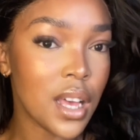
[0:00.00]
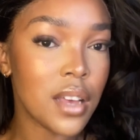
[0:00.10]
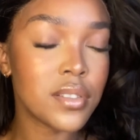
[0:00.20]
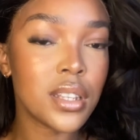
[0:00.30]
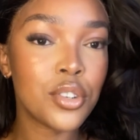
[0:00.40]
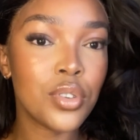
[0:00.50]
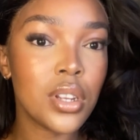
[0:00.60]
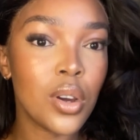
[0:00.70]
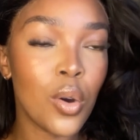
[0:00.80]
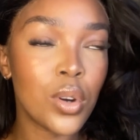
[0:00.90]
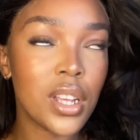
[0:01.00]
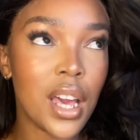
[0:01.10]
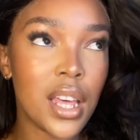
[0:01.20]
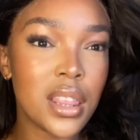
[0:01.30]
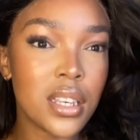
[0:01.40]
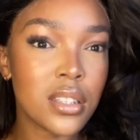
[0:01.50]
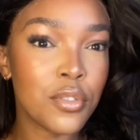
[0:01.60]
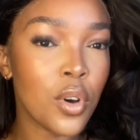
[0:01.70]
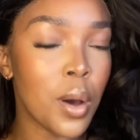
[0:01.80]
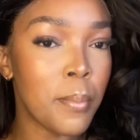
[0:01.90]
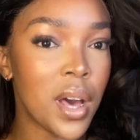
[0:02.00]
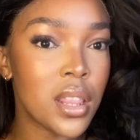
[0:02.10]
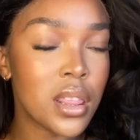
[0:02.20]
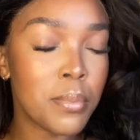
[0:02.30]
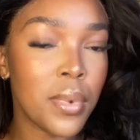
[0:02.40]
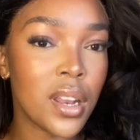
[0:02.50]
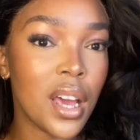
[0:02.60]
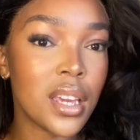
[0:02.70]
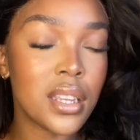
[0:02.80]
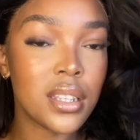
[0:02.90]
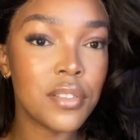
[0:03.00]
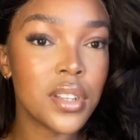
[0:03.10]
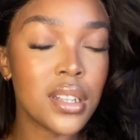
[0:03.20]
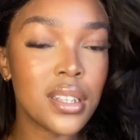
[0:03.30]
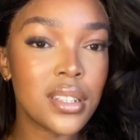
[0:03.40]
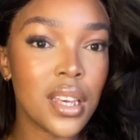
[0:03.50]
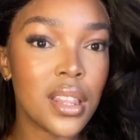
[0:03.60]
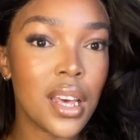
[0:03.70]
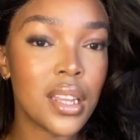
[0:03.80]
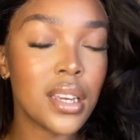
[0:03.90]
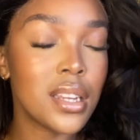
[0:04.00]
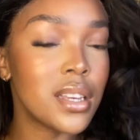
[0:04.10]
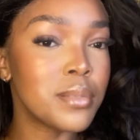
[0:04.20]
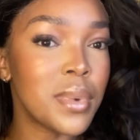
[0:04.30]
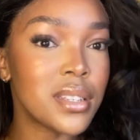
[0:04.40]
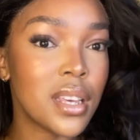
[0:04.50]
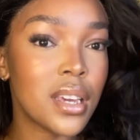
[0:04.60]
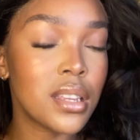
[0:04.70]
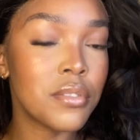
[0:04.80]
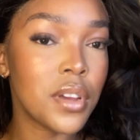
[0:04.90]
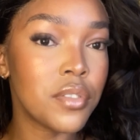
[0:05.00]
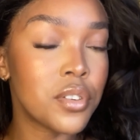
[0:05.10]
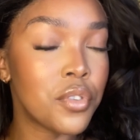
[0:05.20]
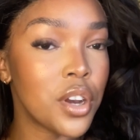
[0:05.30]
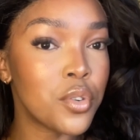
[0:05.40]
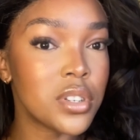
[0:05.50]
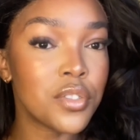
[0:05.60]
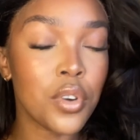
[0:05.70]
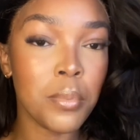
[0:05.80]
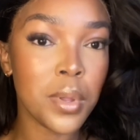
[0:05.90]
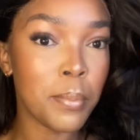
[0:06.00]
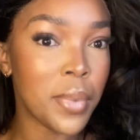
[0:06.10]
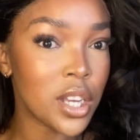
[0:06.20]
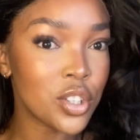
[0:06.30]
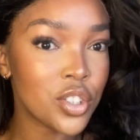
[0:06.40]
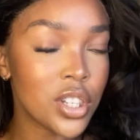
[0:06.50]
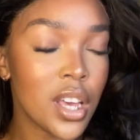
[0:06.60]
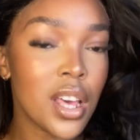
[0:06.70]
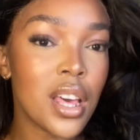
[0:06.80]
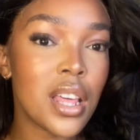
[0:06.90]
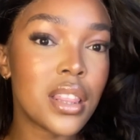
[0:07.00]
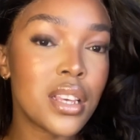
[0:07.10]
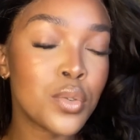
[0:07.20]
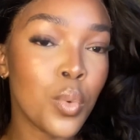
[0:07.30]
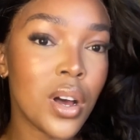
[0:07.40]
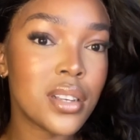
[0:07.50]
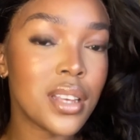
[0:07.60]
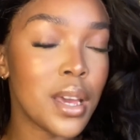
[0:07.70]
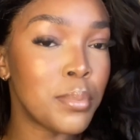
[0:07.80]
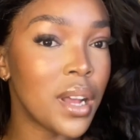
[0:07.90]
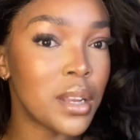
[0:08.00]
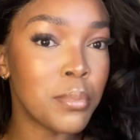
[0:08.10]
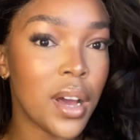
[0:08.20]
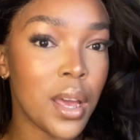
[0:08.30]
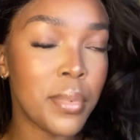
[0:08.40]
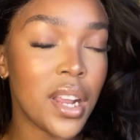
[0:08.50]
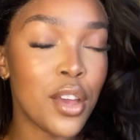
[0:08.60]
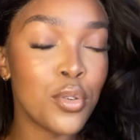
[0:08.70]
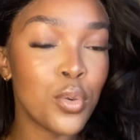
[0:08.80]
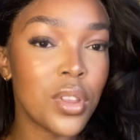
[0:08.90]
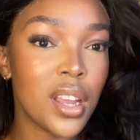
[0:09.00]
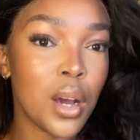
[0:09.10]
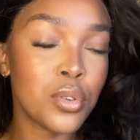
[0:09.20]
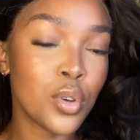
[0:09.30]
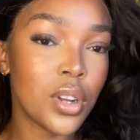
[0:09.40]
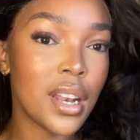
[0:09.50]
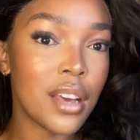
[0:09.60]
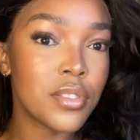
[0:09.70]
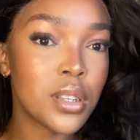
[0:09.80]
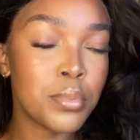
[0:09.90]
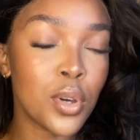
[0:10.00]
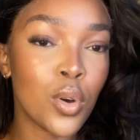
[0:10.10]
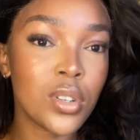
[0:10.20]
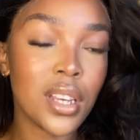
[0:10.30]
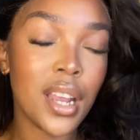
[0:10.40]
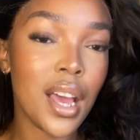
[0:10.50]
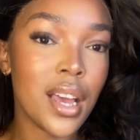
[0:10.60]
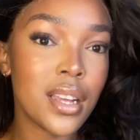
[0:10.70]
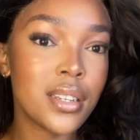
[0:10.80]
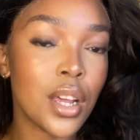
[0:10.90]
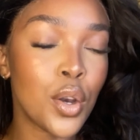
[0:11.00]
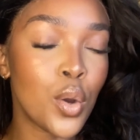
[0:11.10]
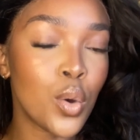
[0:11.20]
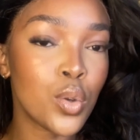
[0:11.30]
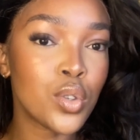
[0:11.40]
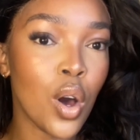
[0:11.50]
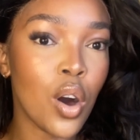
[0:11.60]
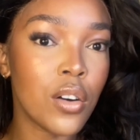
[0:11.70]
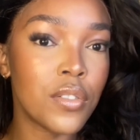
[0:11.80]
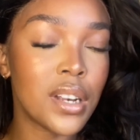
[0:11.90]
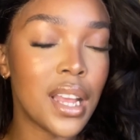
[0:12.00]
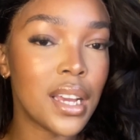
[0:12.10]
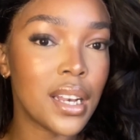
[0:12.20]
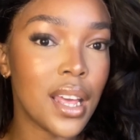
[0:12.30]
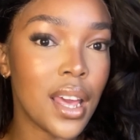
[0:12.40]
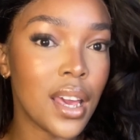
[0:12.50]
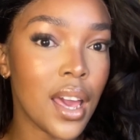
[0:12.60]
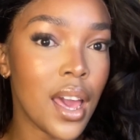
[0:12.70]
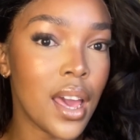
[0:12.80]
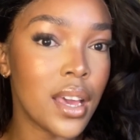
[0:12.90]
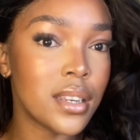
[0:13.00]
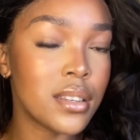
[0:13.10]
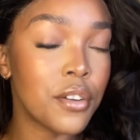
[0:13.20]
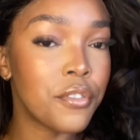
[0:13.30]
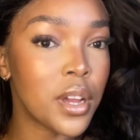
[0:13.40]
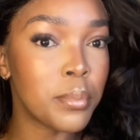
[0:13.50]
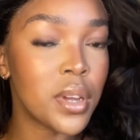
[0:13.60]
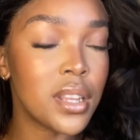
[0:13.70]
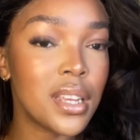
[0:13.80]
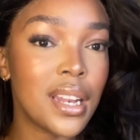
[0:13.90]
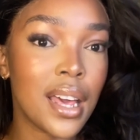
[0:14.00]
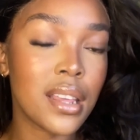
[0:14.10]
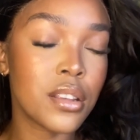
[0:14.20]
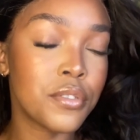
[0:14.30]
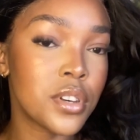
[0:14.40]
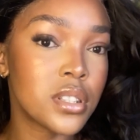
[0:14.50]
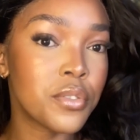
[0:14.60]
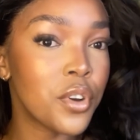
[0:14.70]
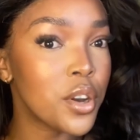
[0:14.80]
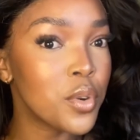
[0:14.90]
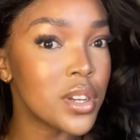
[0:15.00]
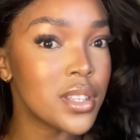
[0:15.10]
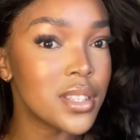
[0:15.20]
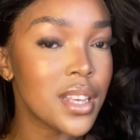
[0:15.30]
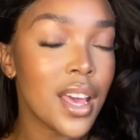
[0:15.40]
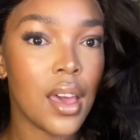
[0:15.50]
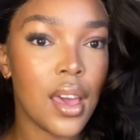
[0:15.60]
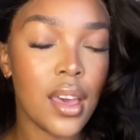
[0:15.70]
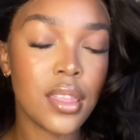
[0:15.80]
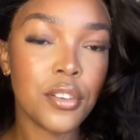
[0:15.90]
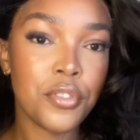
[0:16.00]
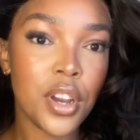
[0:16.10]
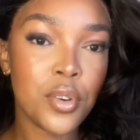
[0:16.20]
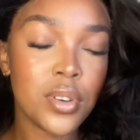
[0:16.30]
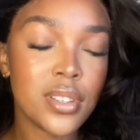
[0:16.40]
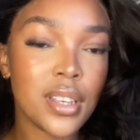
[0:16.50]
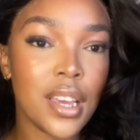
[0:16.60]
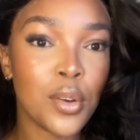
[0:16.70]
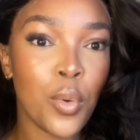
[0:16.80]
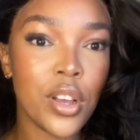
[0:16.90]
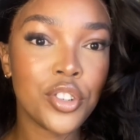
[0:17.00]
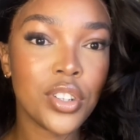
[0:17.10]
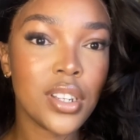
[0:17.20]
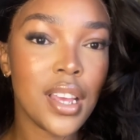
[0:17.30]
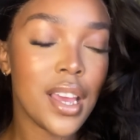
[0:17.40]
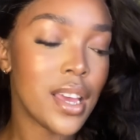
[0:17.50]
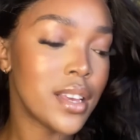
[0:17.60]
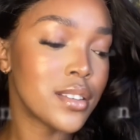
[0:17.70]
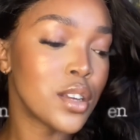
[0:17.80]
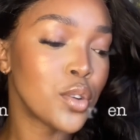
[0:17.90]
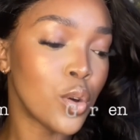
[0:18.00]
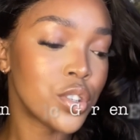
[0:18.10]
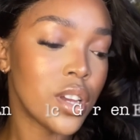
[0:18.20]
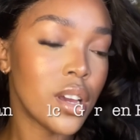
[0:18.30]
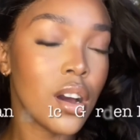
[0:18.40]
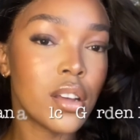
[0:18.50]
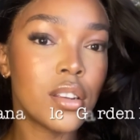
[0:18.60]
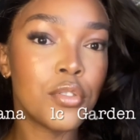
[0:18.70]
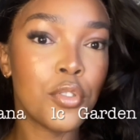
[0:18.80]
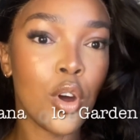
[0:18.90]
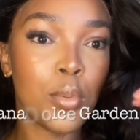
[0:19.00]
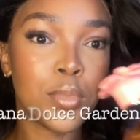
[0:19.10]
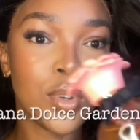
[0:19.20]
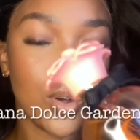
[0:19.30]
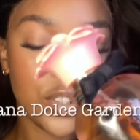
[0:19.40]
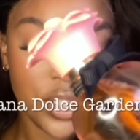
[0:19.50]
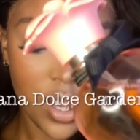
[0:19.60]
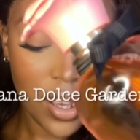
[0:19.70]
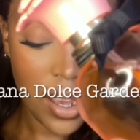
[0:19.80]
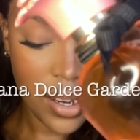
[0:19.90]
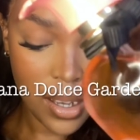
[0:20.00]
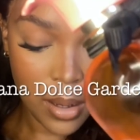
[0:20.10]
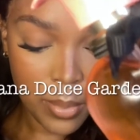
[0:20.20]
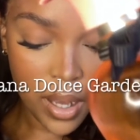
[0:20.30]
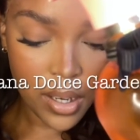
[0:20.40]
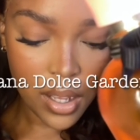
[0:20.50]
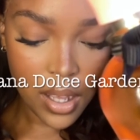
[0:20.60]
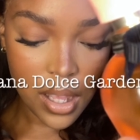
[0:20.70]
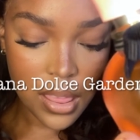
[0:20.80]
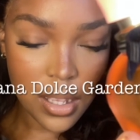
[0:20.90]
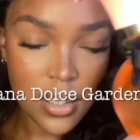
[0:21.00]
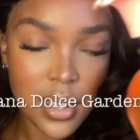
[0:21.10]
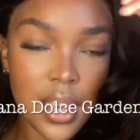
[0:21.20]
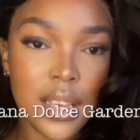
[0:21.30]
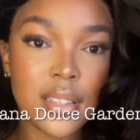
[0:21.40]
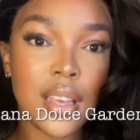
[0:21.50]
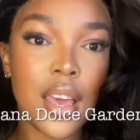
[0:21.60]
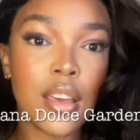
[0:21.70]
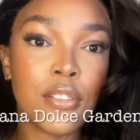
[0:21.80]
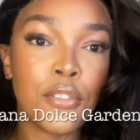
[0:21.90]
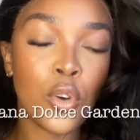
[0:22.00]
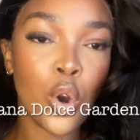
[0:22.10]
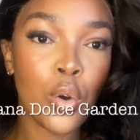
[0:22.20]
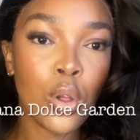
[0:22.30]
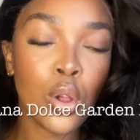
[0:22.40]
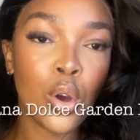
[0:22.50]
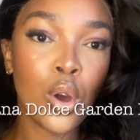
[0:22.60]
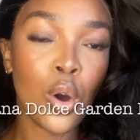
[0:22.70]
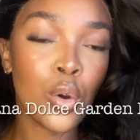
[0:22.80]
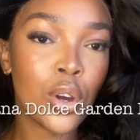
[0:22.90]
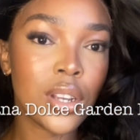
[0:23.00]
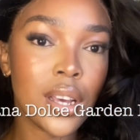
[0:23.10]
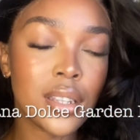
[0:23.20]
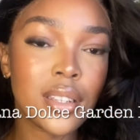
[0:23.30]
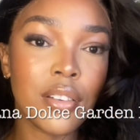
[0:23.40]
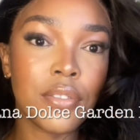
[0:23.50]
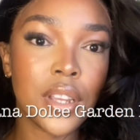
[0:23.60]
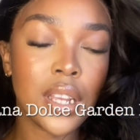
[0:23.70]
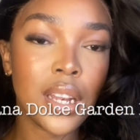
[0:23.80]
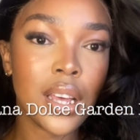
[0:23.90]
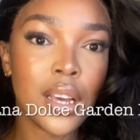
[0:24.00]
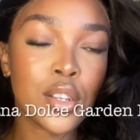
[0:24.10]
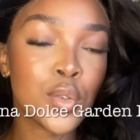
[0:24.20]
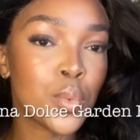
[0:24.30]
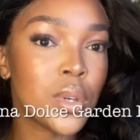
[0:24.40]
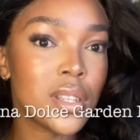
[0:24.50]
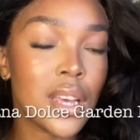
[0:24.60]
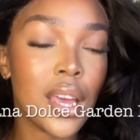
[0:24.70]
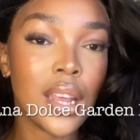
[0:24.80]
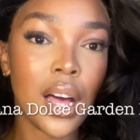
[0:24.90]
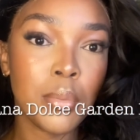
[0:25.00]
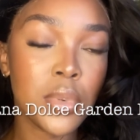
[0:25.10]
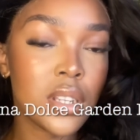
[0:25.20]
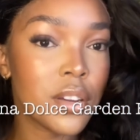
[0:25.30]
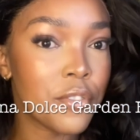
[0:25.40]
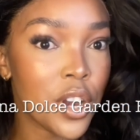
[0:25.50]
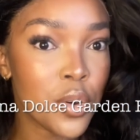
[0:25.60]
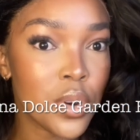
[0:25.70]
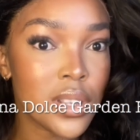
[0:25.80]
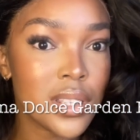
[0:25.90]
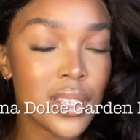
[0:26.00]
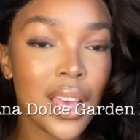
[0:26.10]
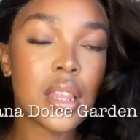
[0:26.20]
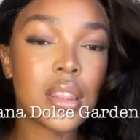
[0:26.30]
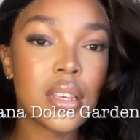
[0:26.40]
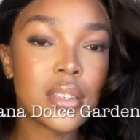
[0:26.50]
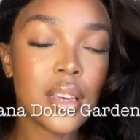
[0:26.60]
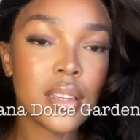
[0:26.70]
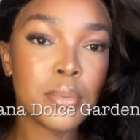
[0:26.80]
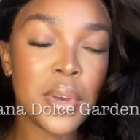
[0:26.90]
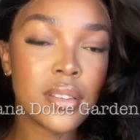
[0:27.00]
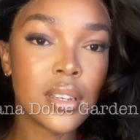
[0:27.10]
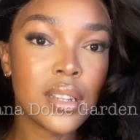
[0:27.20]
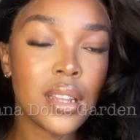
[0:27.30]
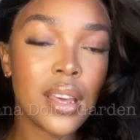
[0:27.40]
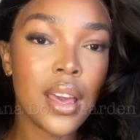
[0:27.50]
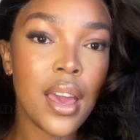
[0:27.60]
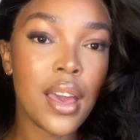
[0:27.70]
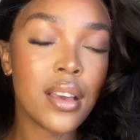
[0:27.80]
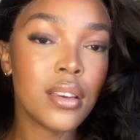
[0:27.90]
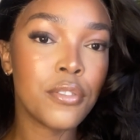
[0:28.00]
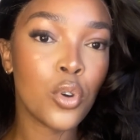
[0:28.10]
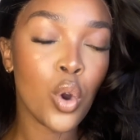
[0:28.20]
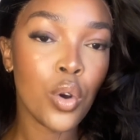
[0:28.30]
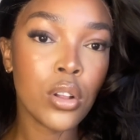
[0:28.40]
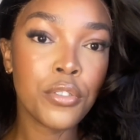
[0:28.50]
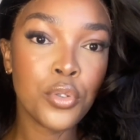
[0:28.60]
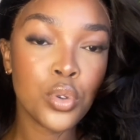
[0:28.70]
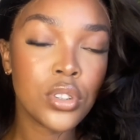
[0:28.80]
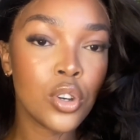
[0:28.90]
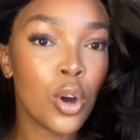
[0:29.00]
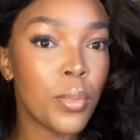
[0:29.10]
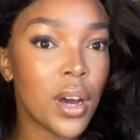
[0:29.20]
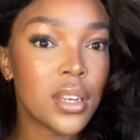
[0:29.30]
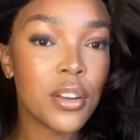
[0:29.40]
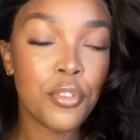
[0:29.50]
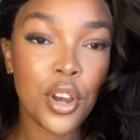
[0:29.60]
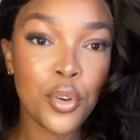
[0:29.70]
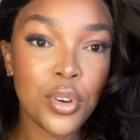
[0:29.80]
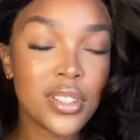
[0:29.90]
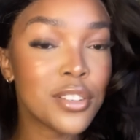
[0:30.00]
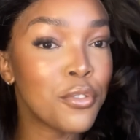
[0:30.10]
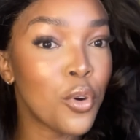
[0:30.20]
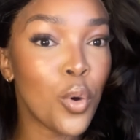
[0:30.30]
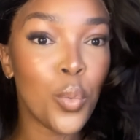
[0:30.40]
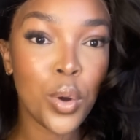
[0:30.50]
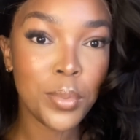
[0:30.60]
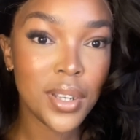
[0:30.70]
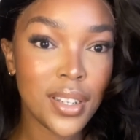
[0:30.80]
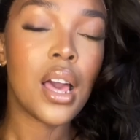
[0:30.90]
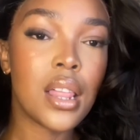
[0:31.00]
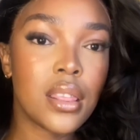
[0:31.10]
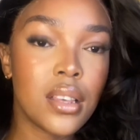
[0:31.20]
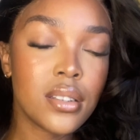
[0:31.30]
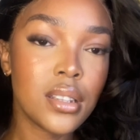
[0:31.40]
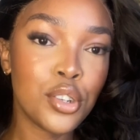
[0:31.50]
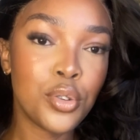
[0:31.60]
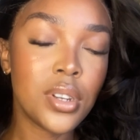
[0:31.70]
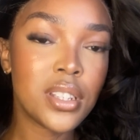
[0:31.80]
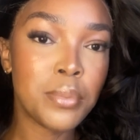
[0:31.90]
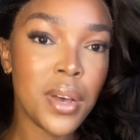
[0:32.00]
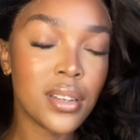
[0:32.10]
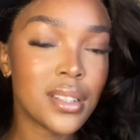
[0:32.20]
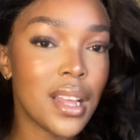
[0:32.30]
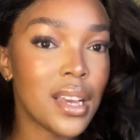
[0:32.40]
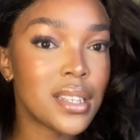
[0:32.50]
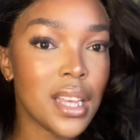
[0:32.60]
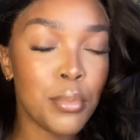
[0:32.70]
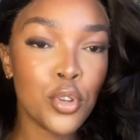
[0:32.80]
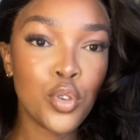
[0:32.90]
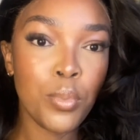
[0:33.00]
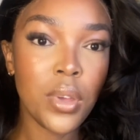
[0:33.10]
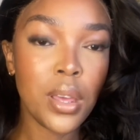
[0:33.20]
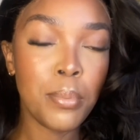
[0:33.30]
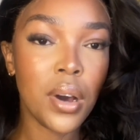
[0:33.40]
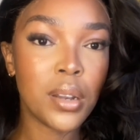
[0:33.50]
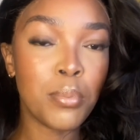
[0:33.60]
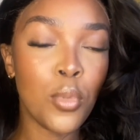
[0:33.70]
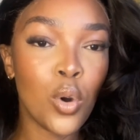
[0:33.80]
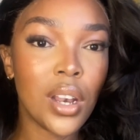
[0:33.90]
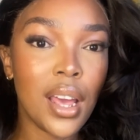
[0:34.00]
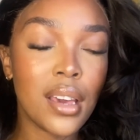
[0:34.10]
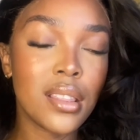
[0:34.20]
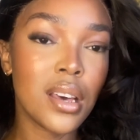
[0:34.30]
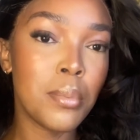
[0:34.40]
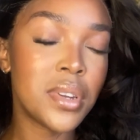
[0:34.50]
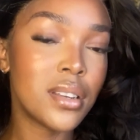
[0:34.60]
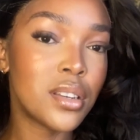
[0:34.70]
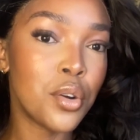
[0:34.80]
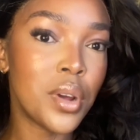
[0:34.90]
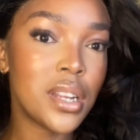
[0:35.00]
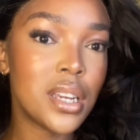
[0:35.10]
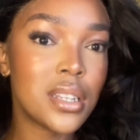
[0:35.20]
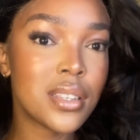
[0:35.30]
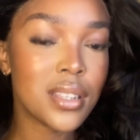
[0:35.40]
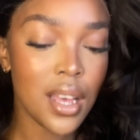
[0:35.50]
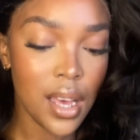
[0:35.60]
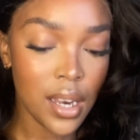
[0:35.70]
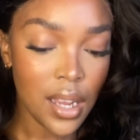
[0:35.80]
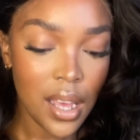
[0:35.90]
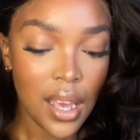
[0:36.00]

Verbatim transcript: I've literally only had this for a month, but I can definitely say that it is my second favorite fragrance from the bunch this was a blind buy but i knew that i was gonna love it because it had notes of ylang ylang and frangipani like the first fragrance and the fragrance in question is dolce garden from dolce and gabbana this is a floral coconut vanilla sweet and almond fragrance this is basically a floral fruity gourmand fragrance for women. This literally smells like summer to me, but more like the Mediterranean sun.